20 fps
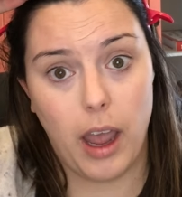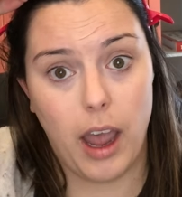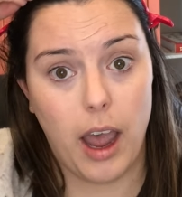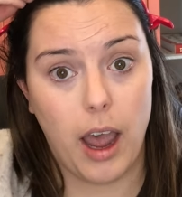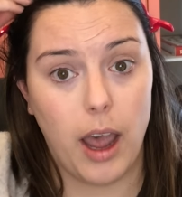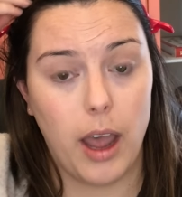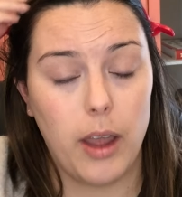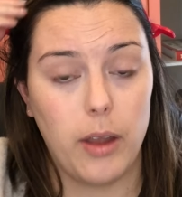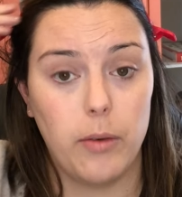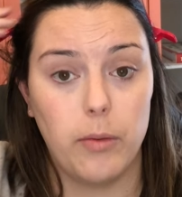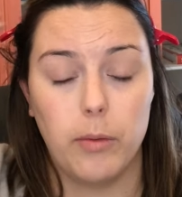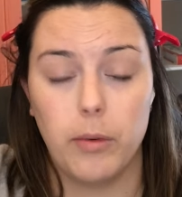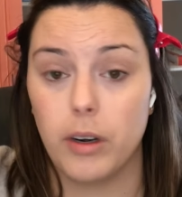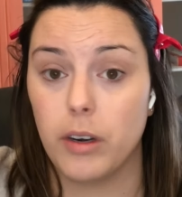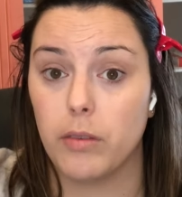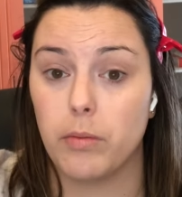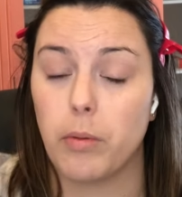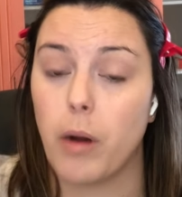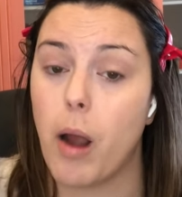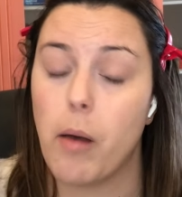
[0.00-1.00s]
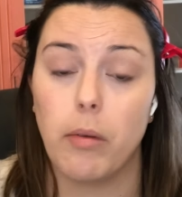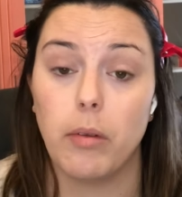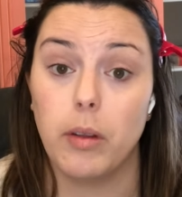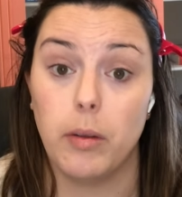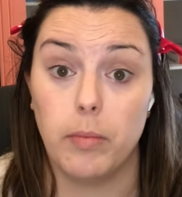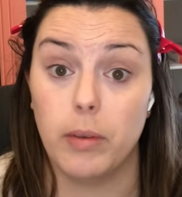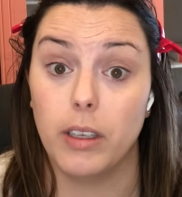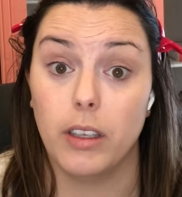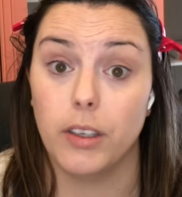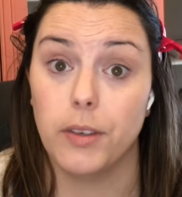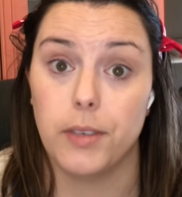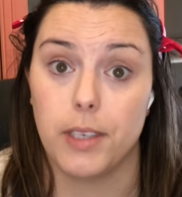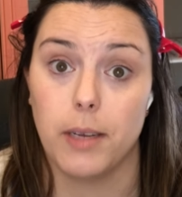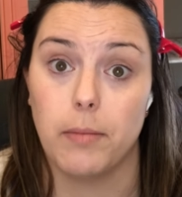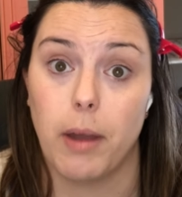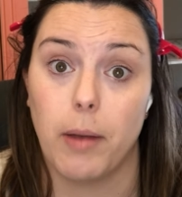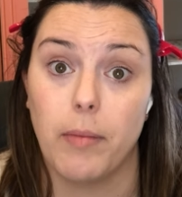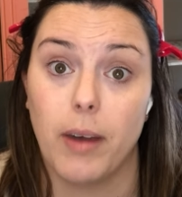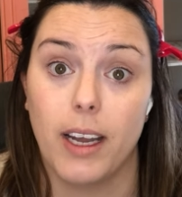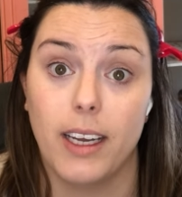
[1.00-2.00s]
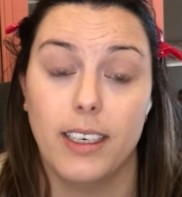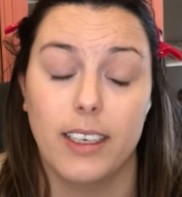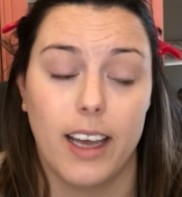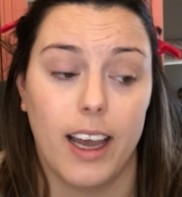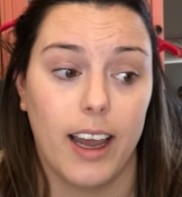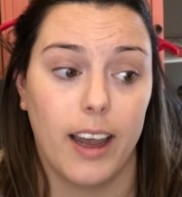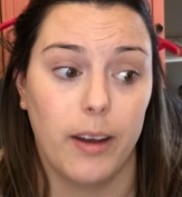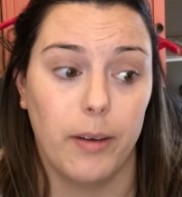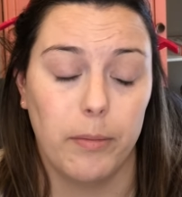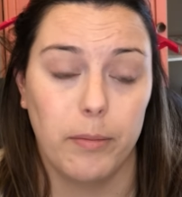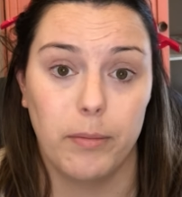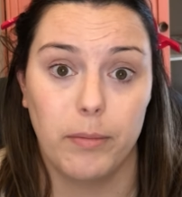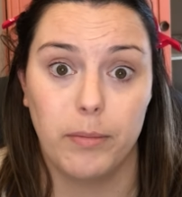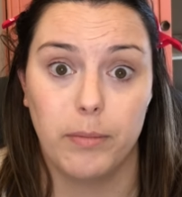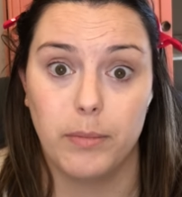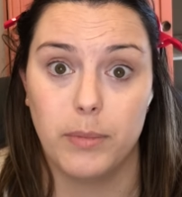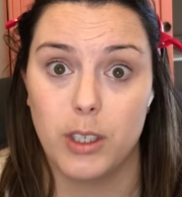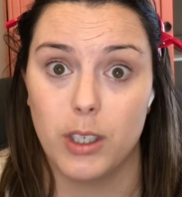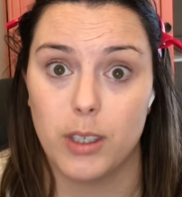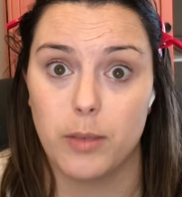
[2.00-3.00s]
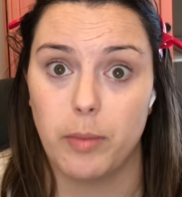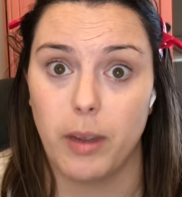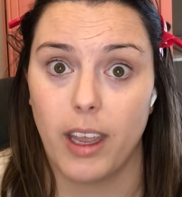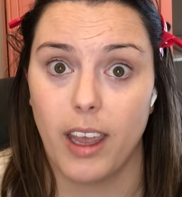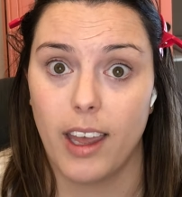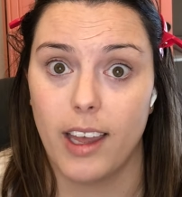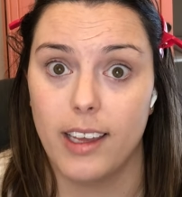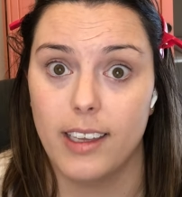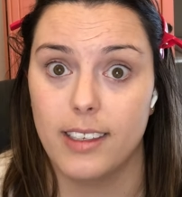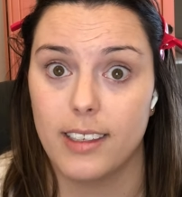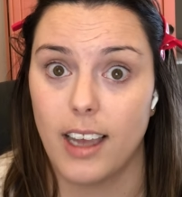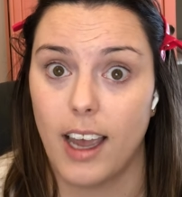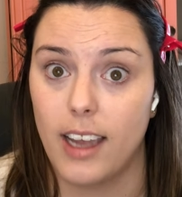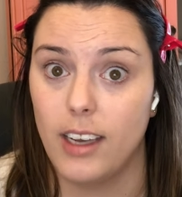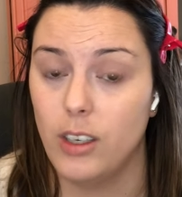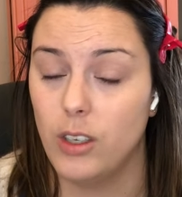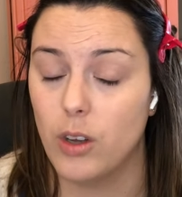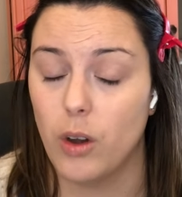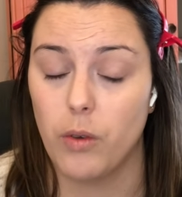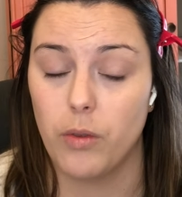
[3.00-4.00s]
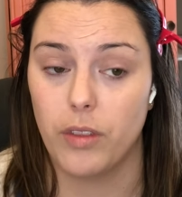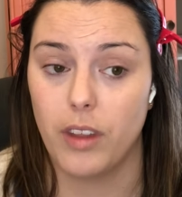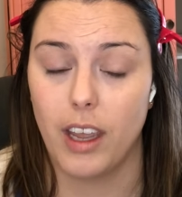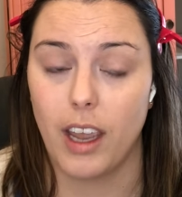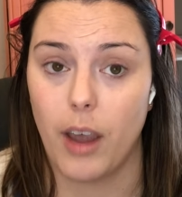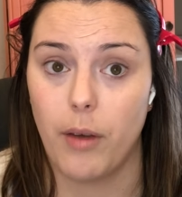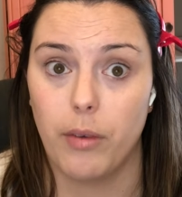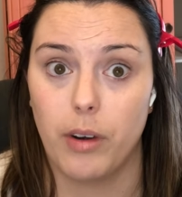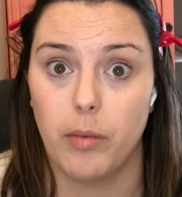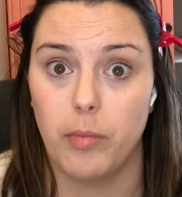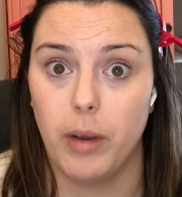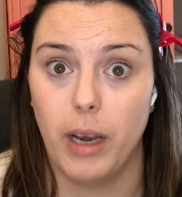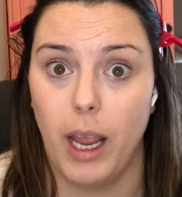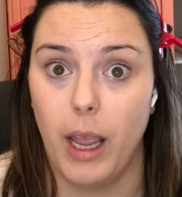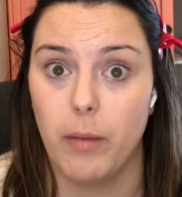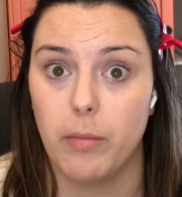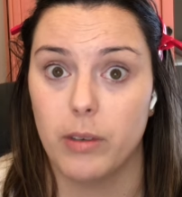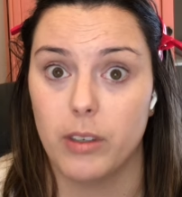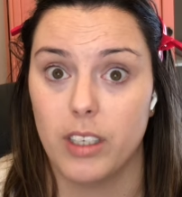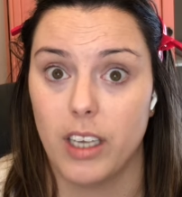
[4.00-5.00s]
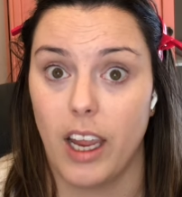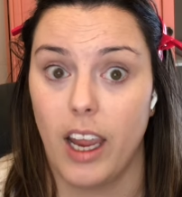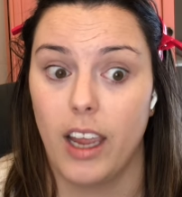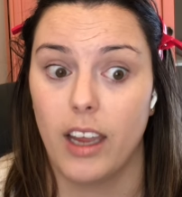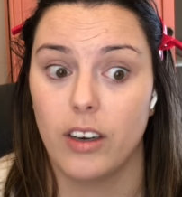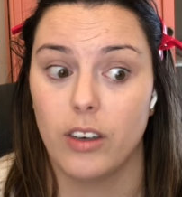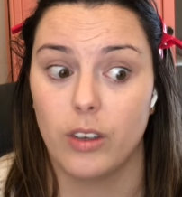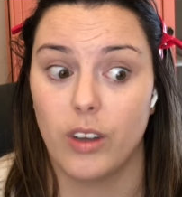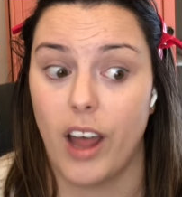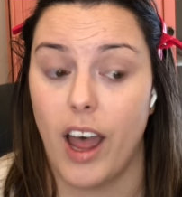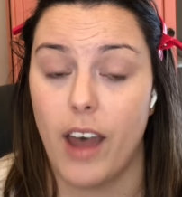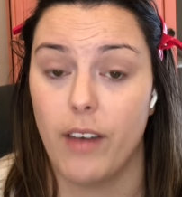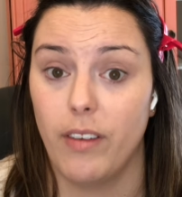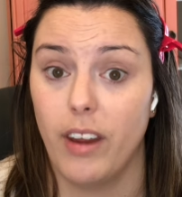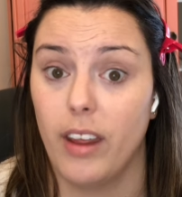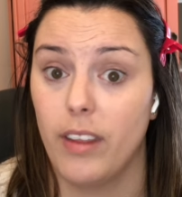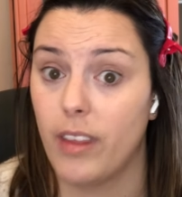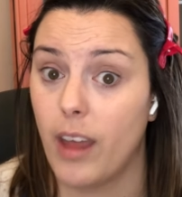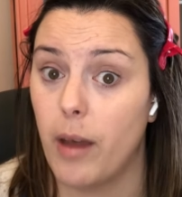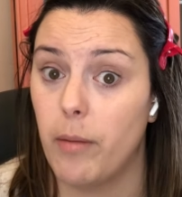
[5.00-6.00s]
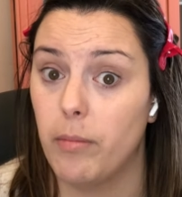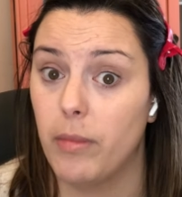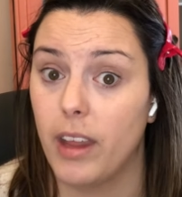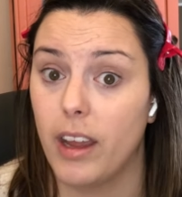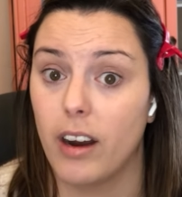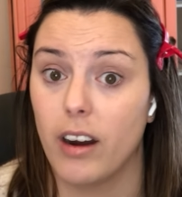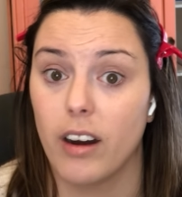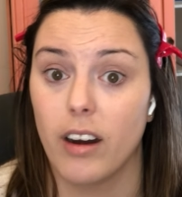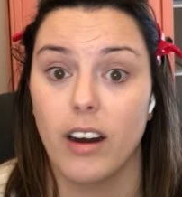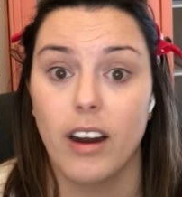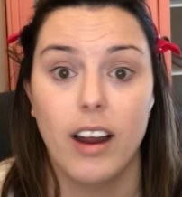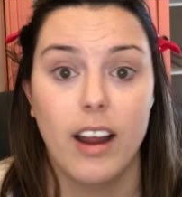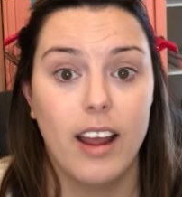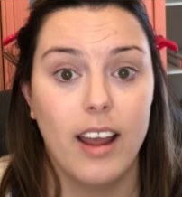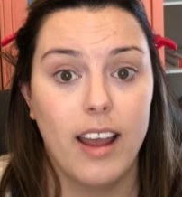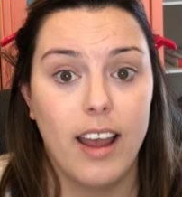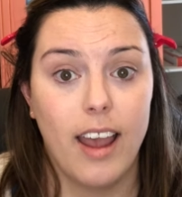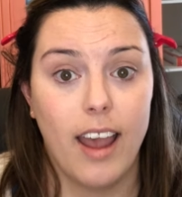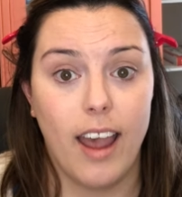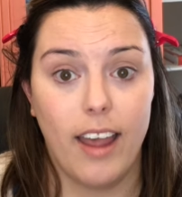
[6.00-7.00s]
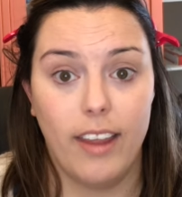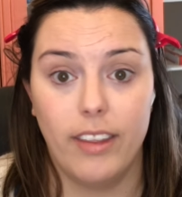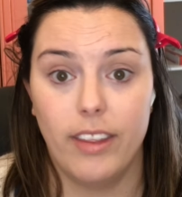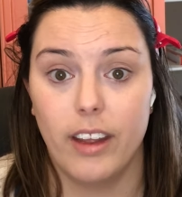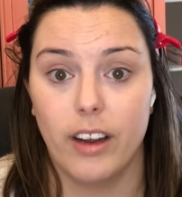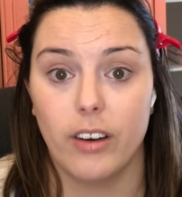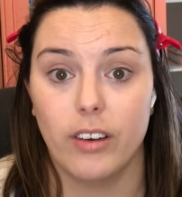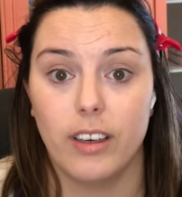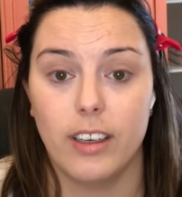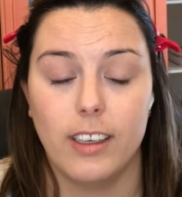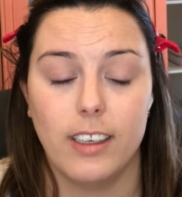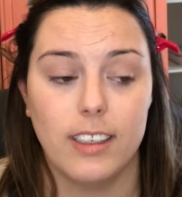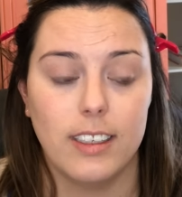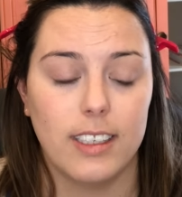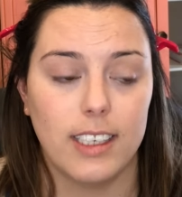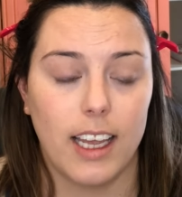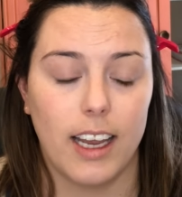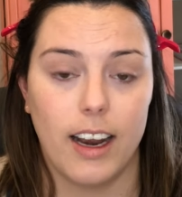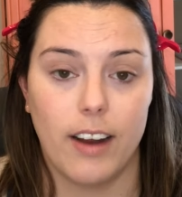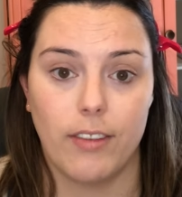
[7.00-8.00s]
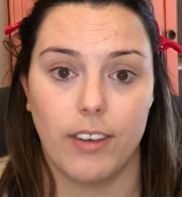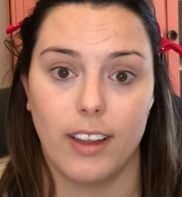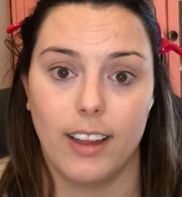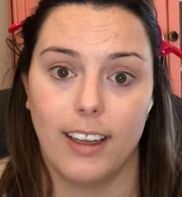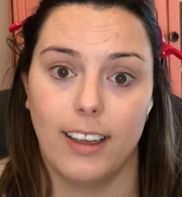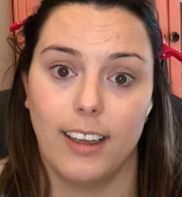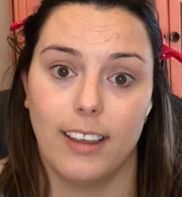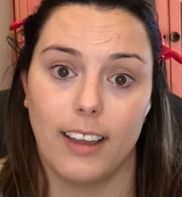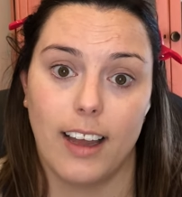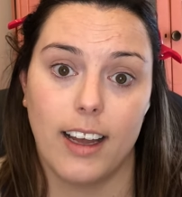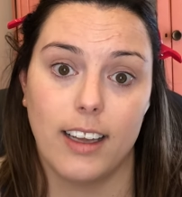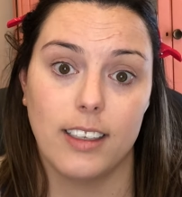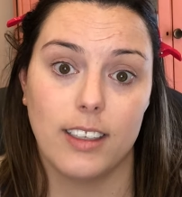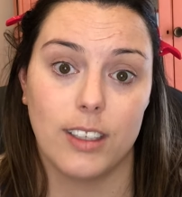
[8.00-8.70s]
I would have probably been losing my mind, just because I don't think I would have been able to handle having them there and their needs and everything like that.